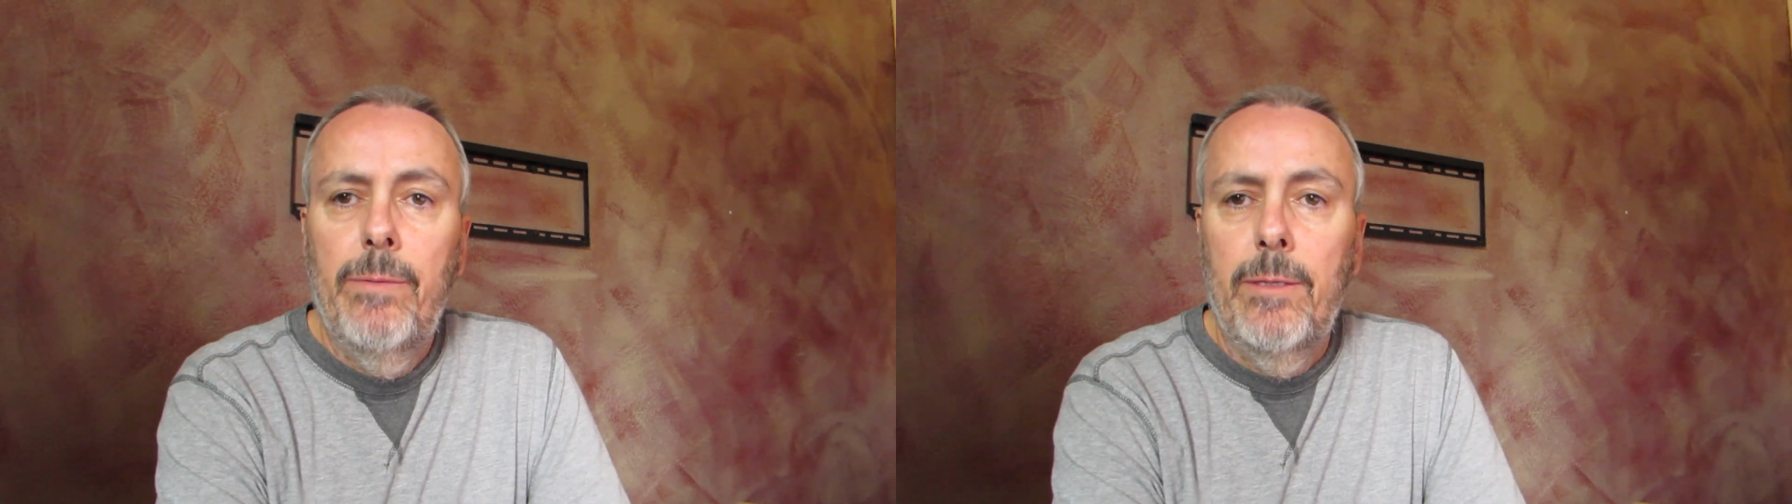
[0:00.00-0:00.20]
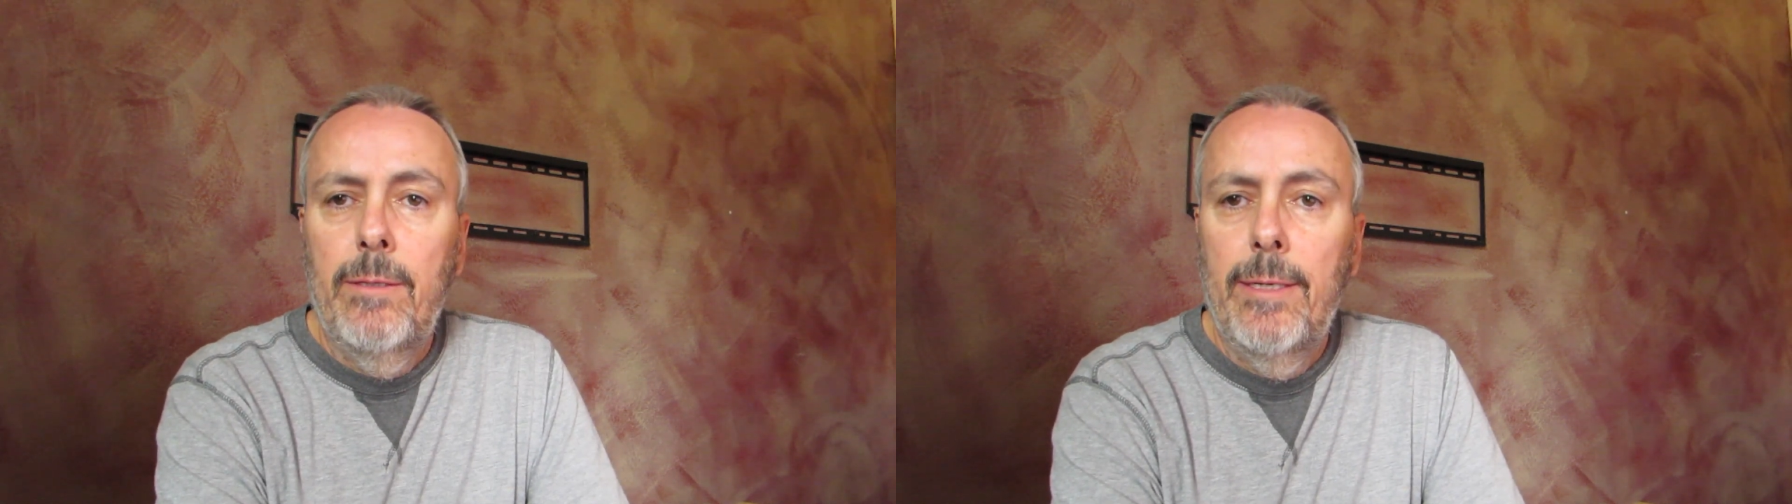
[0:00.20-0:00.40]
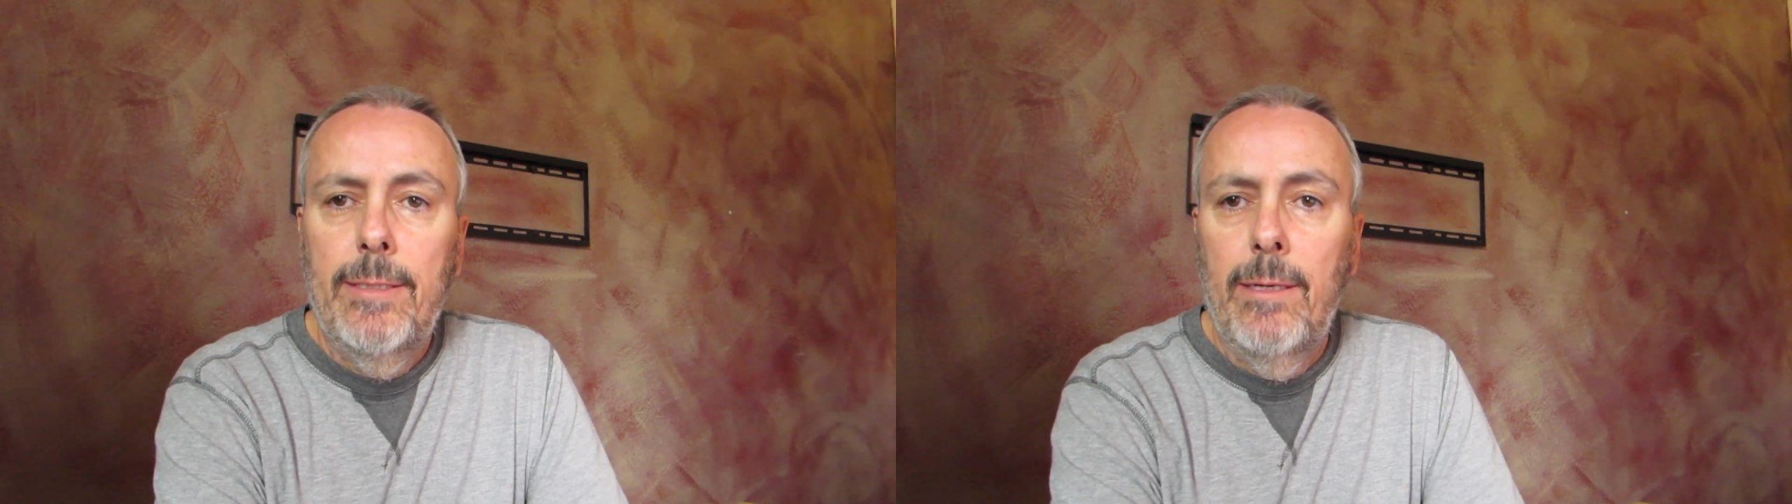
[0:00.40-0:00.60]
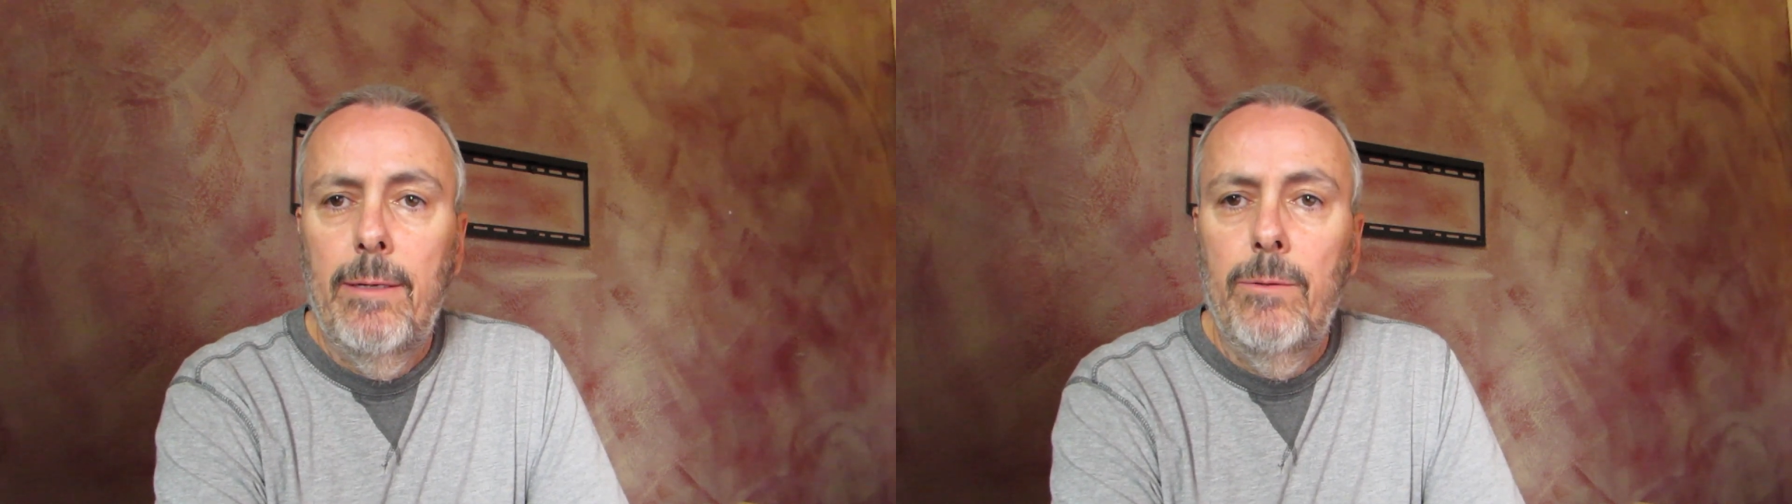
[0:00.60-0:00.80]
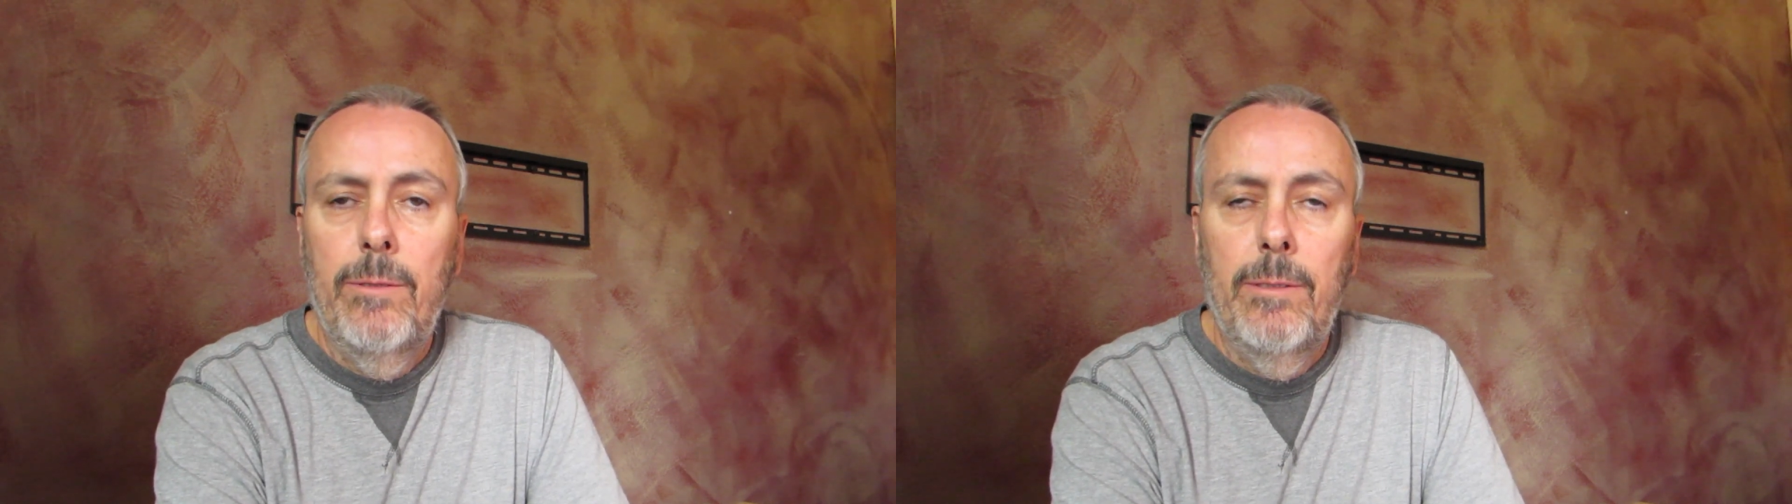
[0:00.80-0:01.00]
Pixel
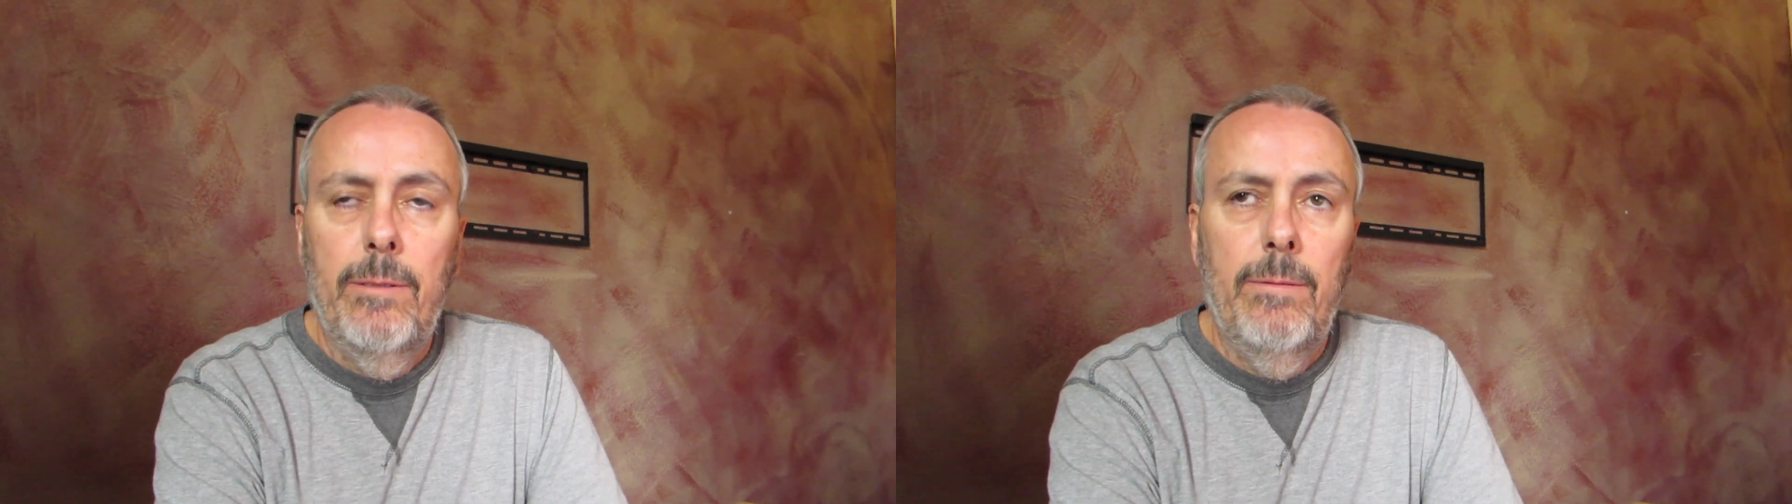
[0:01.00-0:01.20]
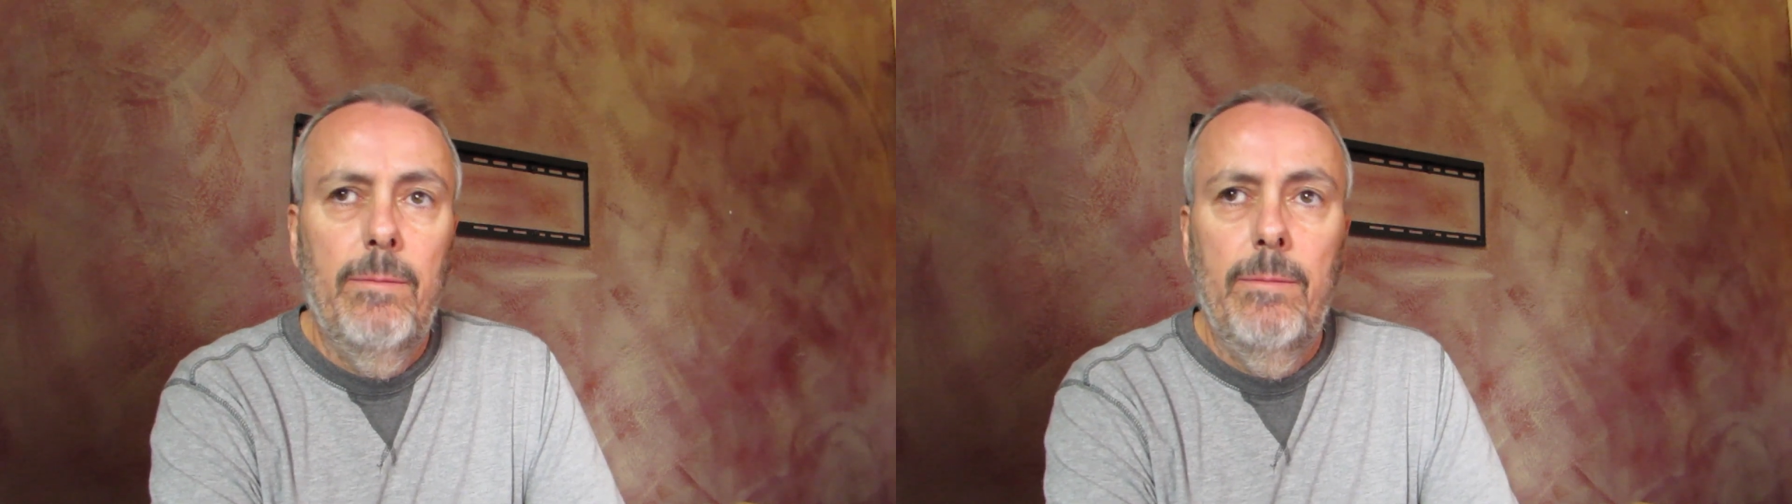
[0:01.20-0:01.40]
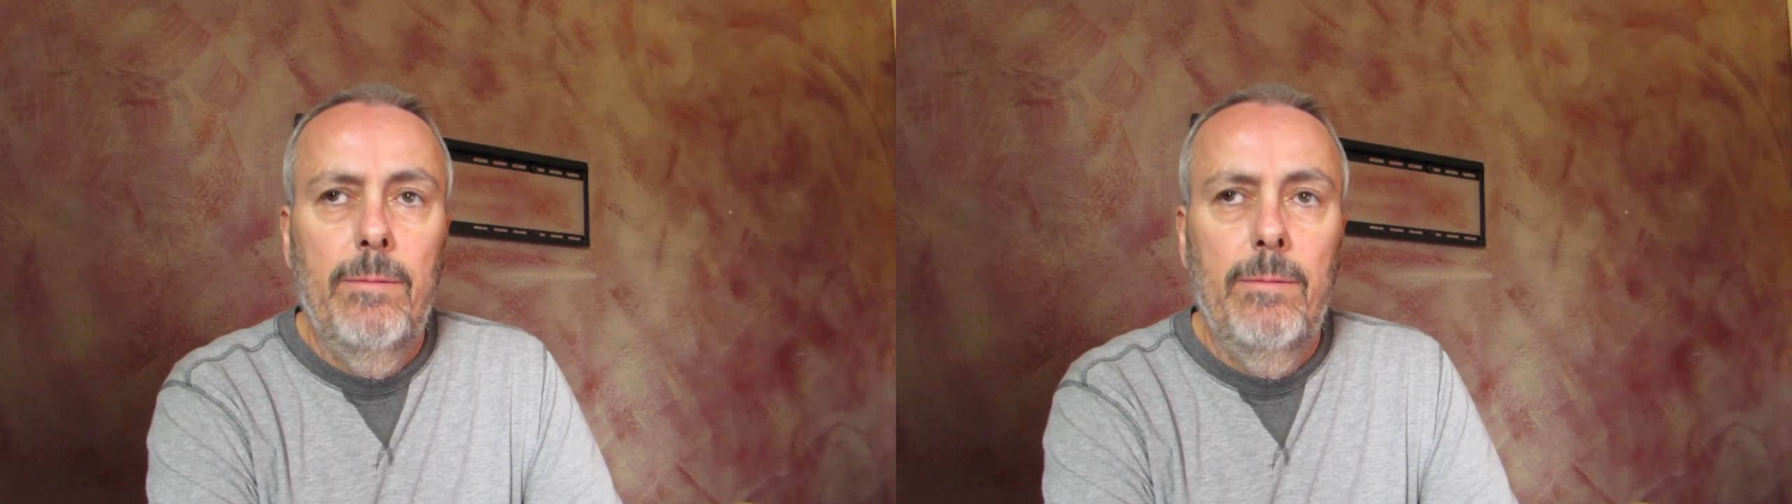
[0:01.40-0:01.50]
XL, which is